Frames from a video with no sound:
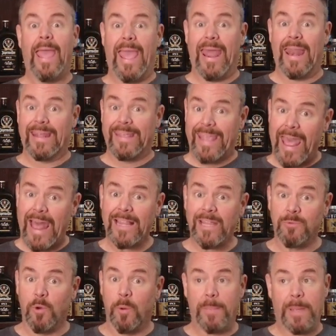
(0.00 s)
And a
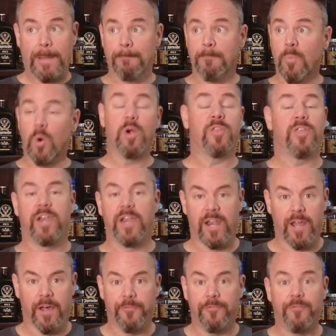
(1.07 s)
gallon will be more than
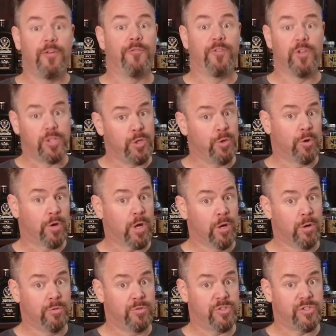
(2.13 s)
enough for 2
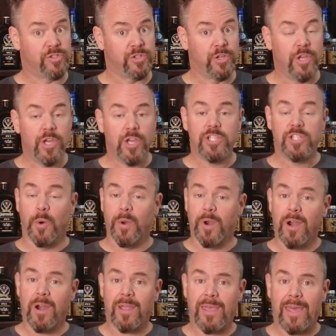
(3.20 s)
coats. So in
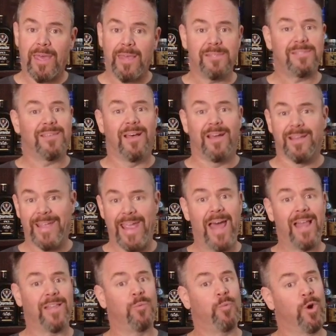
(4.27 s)
our case, a
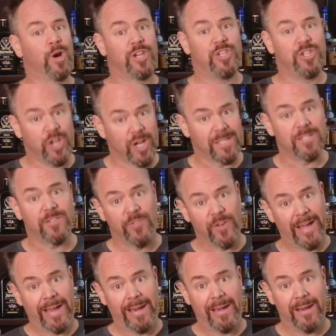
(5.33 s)
gallon worked just
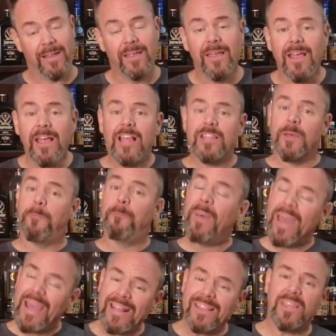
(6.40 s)
fine. The
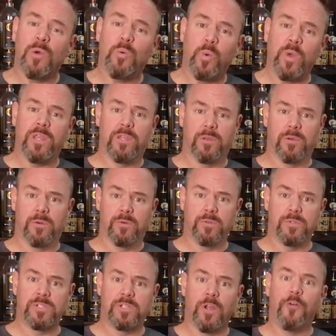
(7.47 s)
paint that we
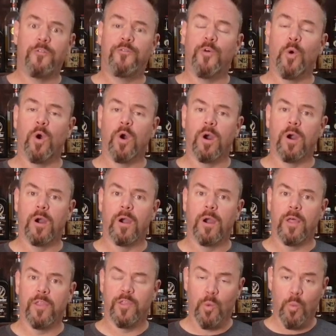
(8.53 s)
used for
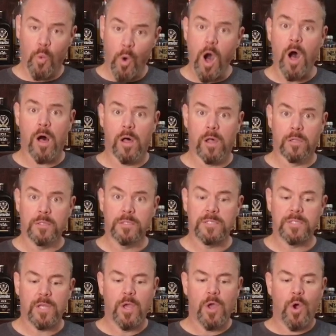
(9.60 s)
the walls